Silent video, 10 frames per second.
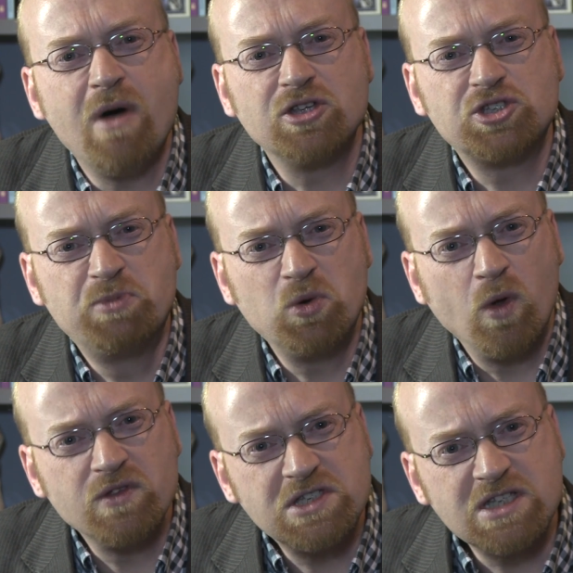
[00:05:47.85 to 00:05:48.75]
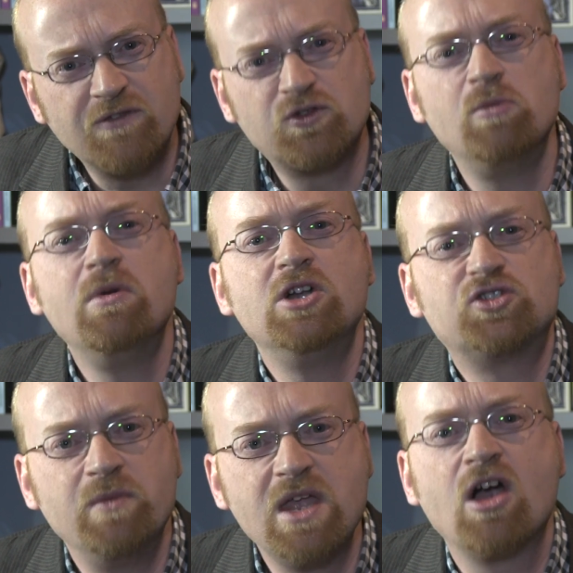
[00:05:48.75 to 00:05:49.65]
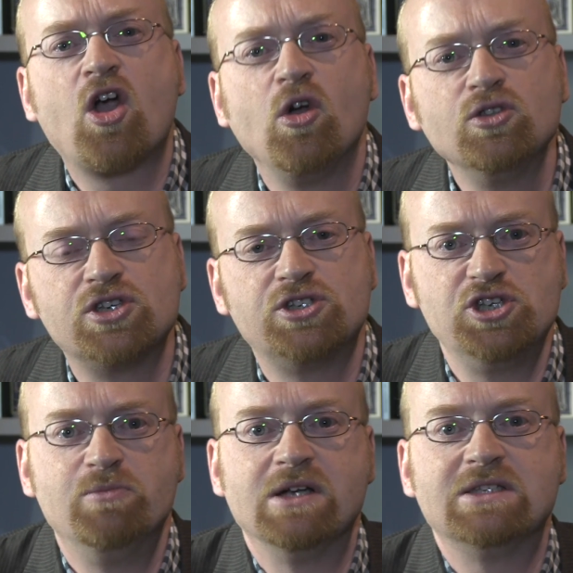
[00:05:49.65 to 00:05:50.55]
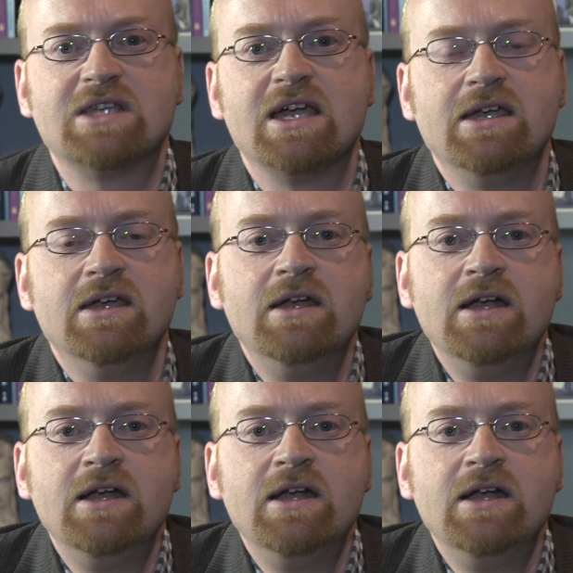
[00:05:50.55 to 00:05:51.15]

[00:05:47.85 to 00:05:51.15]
much but wants stuff to emerge from the unconscious, you might say.